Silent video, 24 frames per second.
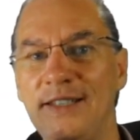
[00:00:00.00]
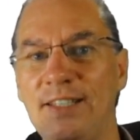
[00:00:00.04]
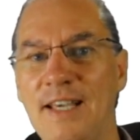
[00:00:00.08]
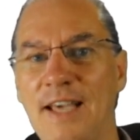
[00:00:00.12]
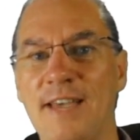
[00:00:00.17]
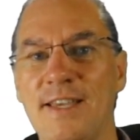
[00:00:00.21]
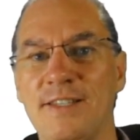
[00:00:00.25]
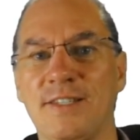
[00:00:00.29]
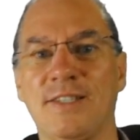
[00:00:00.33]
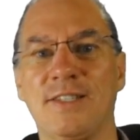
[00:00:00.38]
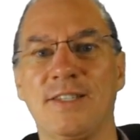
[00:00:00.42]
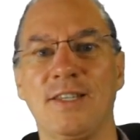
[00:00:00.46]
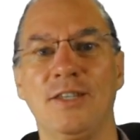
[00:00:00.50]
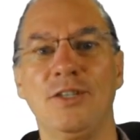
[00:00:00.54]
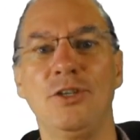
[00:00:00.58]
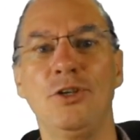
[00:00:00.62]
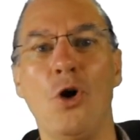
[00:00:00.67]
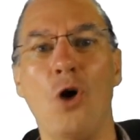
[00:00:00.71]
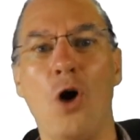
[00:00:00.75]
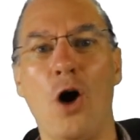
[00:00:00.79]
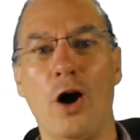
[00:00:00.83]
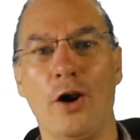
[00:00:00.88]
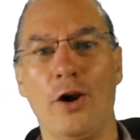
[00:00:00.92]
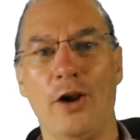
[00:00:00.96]
Yes,
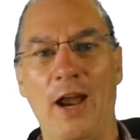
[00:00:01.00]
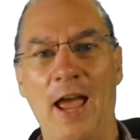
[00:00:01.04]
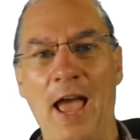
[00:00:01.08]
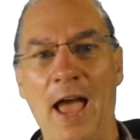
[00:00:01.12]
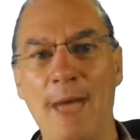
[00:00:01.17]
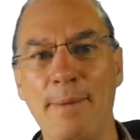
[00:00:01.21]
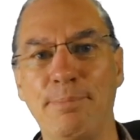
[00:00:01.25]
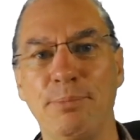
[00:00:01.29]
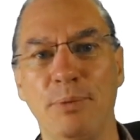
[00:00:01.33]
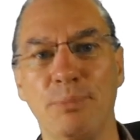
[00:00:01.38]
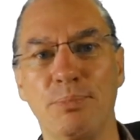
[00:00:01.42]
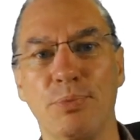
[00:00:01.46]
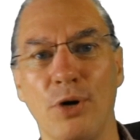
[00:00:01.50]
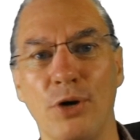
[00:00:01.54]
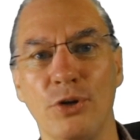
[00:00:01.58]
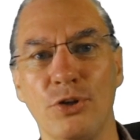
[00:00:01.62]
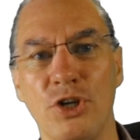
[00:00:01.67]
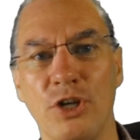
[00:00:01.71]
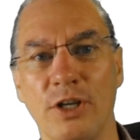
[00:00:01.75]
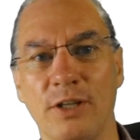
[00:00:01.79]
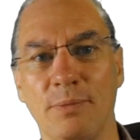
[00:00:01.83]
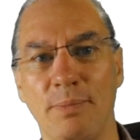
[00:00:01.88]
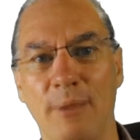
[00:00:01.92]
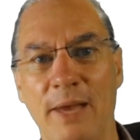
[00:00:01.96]
you are a happy
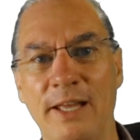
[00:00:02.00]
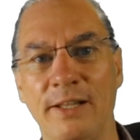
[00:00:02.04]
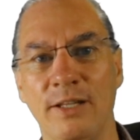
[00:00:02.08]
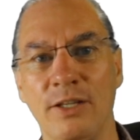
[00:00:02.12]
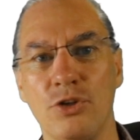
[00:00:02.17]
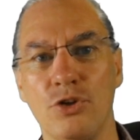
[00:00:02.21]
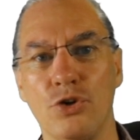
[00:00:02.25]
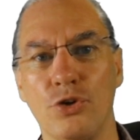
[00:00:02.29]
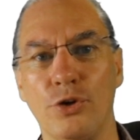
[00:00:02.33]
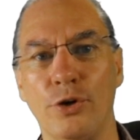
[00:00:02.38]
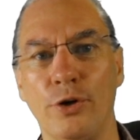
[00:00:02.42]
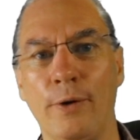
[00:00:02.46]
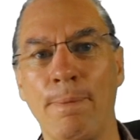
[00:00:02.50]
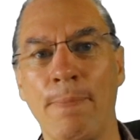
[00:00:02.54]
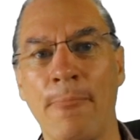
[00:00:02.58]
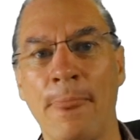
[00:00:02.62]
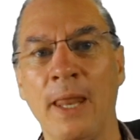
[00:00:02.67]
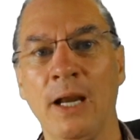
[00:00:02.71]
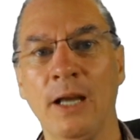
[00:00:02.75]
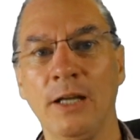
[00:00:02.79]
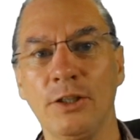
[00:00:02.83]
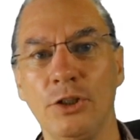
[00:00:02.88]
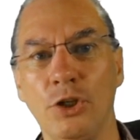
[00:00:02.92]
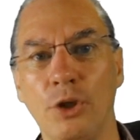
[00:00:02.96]
project manager.
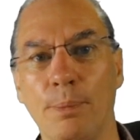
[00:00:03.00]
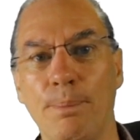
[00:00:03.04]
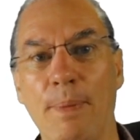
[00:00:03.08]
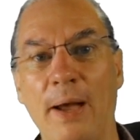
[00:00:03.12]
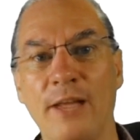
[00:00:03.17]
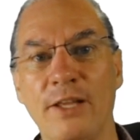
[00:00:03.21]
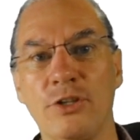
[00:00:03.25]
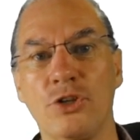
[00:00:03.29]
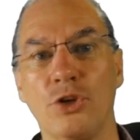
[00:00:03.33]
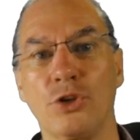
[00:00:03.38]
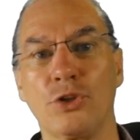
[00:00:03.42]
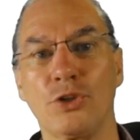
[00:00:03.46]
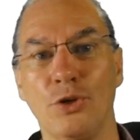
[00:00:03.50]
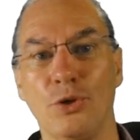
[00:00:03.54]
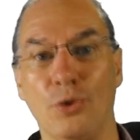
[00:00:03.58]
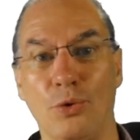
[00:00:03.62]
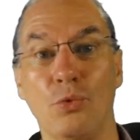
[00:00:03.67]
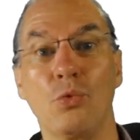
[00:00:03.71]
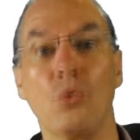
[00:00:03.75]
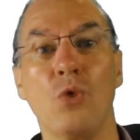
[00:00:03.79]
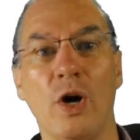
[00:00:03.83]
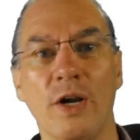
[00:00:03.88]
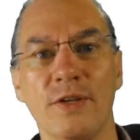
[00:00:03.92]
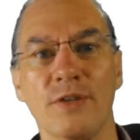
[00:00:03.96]
Your budget
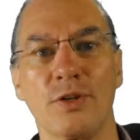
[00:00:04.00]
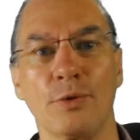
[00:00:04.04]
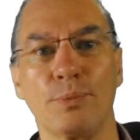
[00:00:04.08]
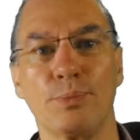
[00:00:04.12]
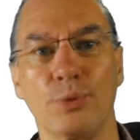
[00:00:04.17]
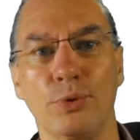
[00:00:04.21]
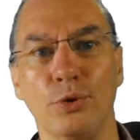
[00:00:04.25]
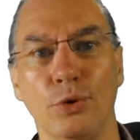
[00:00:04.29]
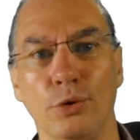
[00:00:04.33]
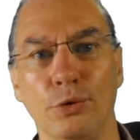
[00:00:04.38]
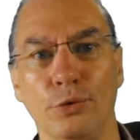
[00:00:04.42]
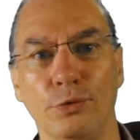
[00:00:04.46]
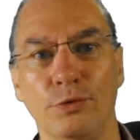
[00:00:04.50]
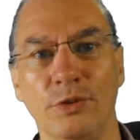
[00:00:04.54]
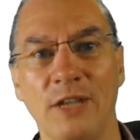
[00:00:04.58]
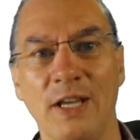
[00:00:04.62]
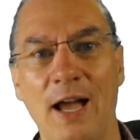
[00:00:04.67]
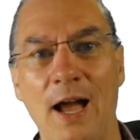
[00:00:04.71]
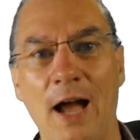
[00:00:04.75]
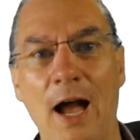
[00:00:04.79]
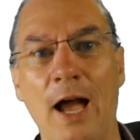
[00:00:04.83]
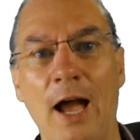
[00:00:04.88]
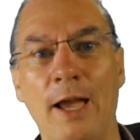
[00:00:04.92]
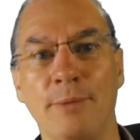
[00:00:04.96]
was
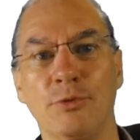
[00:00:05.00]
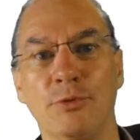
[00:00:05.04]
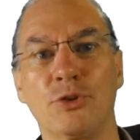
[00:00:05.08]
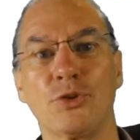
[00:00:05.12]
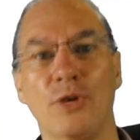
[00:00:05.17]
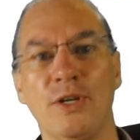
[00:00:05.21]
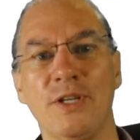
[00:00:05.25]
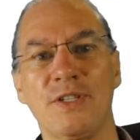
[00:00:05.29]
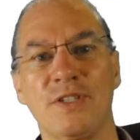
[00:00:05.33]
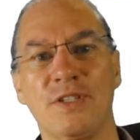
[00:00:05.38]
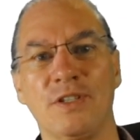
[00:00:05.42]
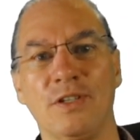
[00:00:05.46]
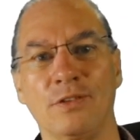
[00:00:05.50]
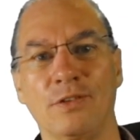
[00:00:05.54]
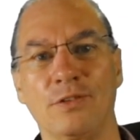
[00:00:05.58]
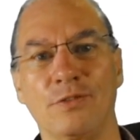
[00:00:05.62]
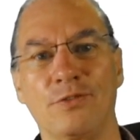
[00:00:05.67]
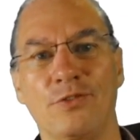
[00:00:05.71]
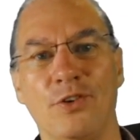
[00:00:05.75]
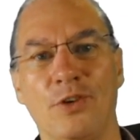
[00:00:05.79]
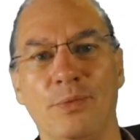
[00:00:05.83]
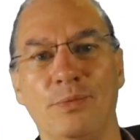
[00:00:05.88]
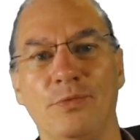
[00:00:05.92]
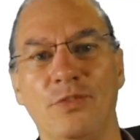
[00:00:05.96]
approved. I'm Christian
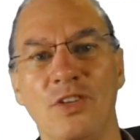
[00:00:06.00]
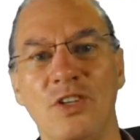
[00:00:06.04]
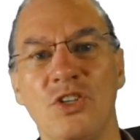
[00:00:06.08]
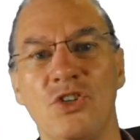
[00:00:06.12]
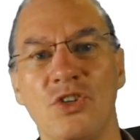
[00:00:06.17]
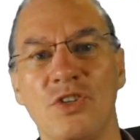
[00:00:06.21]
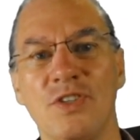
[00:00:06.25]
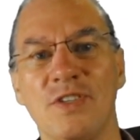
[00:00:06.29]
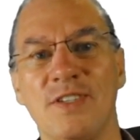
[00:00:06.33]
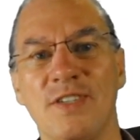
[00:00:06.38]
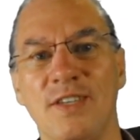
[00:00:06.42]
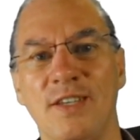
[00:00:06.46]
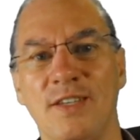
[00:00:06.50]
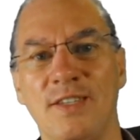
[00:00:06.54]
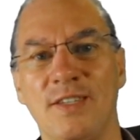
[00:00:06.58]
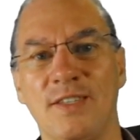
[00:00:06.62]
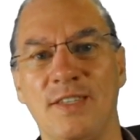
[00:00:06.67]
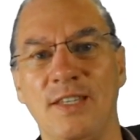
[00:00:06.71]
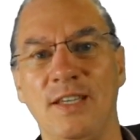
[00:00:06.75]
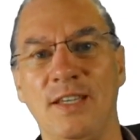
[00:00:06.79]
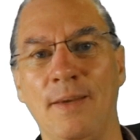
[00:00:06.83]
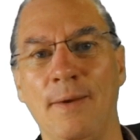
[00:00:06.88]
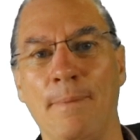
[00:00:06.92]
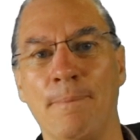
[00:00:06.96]
from Vision
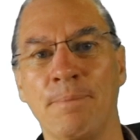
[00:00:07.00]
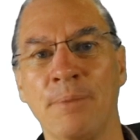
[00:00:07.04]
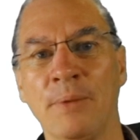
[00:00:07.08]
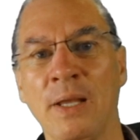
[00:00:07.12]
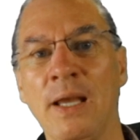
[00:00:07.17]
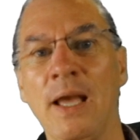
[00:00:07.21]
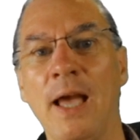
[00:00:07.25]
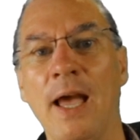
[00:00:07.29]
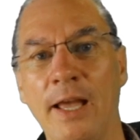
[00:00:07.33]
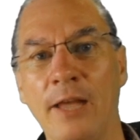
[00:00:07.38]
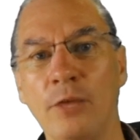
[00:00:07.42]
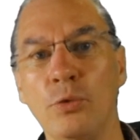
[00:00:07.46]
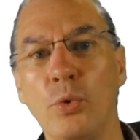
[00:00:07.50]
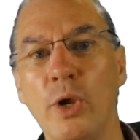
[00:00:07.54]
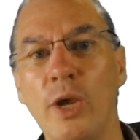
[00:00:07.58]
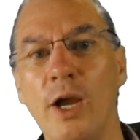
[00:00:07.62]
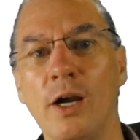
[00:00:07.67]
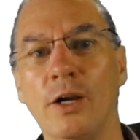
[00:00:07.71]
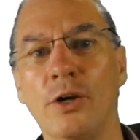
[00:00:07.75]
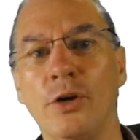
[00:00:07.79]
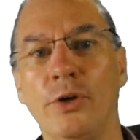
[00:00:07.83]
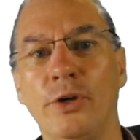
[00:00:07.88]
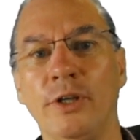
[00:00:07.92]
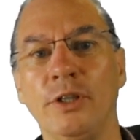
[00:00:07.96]
6D, and
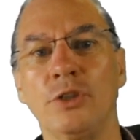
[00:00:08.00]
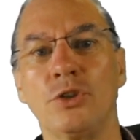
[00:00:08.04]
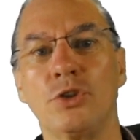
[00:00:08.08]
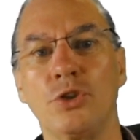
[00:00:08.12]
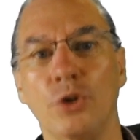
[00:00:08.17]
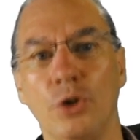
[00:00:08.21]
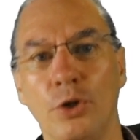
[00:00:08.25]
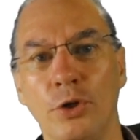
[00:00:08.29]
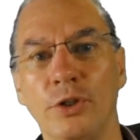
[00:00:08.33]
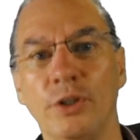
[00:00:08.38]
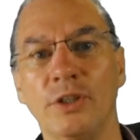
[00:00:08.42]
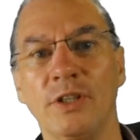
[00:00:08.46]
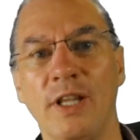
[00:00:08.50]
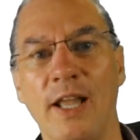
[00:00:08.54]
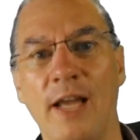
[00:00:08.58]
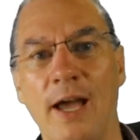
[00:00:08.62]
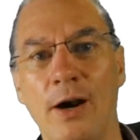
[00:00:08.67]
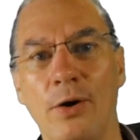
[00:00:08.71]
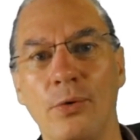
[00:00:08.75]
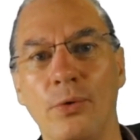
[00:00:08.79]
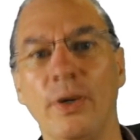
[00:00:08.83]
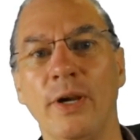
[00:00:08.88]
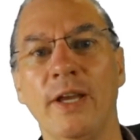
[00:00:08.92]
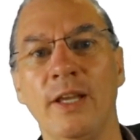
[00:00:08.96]
we are going to look
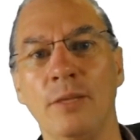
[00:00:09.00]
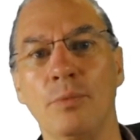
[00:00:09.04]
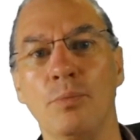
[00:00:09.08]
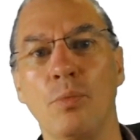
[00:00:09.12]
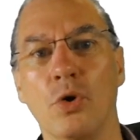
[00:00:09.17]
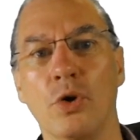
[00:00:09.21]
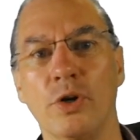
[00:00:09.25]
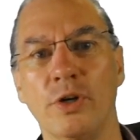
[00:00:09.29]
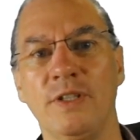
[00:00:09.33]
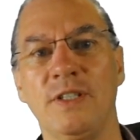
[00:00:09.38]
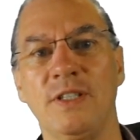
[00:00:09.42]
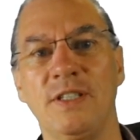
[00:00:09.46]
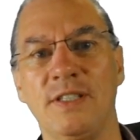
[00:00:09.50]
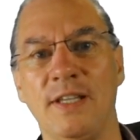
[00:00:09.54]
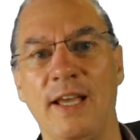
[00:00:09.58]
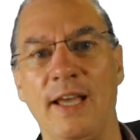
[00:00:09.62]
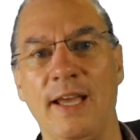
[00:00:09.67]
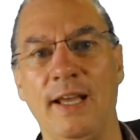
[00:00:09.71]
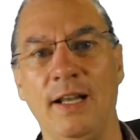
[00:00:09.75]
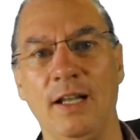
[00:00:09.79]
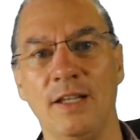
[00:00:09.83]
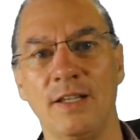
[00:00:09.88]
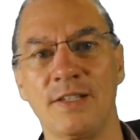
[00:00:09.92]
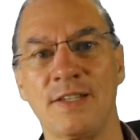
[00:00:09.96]
now in more
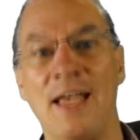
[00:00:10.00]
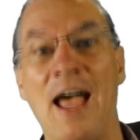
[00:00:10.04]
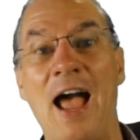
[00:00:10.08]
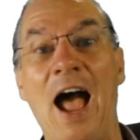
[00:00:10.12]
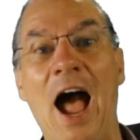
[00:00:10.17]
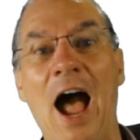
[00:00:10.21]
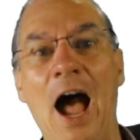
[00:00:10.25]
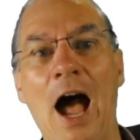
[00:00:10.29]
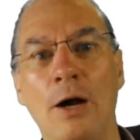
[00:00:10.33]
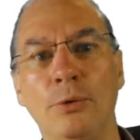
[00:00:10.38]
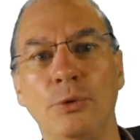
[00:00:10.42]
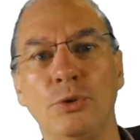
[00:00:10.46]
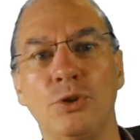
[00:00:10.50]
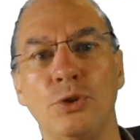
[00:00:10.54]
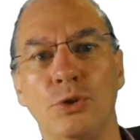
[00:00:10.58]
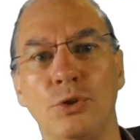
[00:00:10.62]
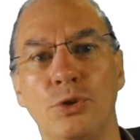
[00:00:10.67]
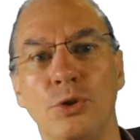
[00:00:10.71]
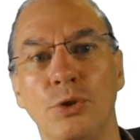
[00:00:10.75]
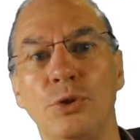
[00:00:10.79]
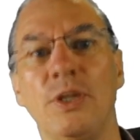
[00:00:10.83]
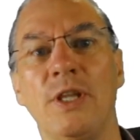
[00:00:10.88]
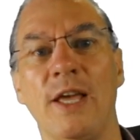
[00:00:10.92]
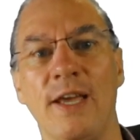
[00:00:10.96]
details how to
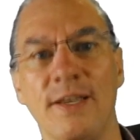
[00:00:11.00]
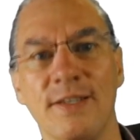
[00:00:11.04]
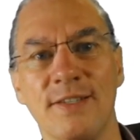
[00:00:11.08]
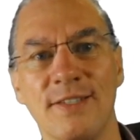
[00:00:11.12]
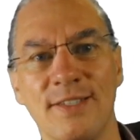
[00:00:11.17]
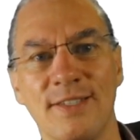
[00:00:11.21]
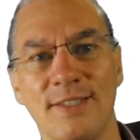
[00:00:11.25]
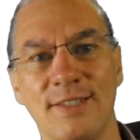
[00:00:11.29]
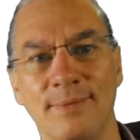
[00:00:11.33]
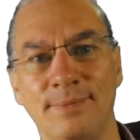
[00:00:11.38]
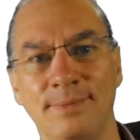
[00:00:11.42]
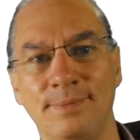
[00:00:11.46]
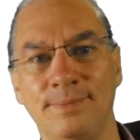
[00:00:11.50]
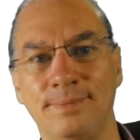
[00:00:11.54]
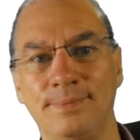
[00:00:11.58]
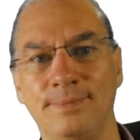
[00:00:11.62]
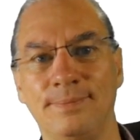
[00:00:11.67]
do this.